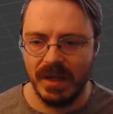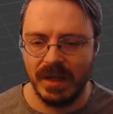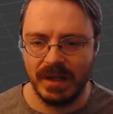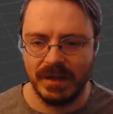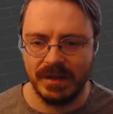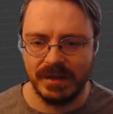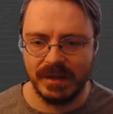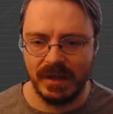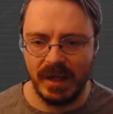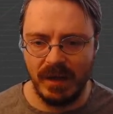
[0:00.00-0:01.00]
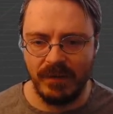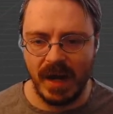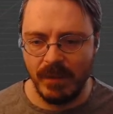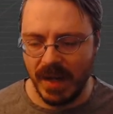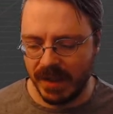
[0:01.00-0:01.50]
Is if
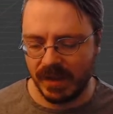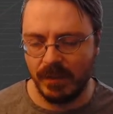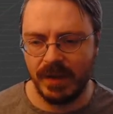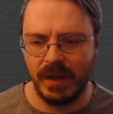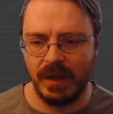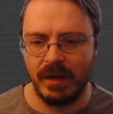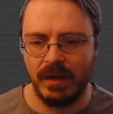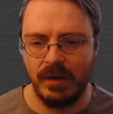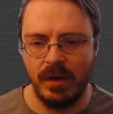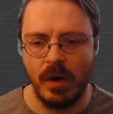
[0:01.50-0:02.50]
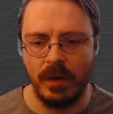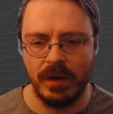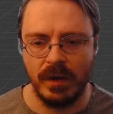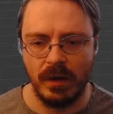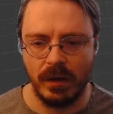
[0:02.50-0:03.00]
I make something, no one
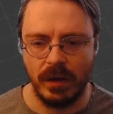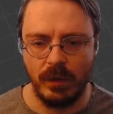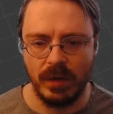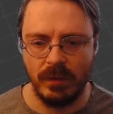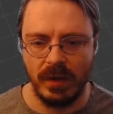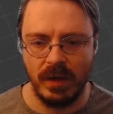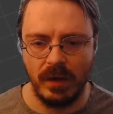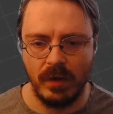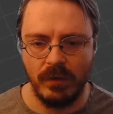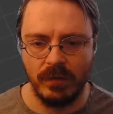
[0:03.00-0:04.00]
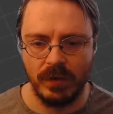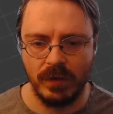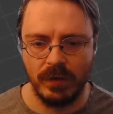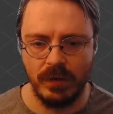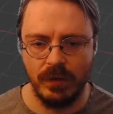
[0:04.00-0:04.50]
can argue with me
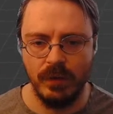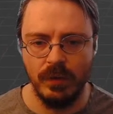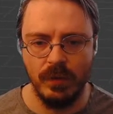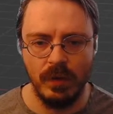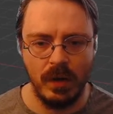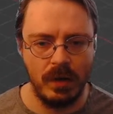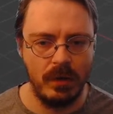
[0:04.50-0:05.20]
over who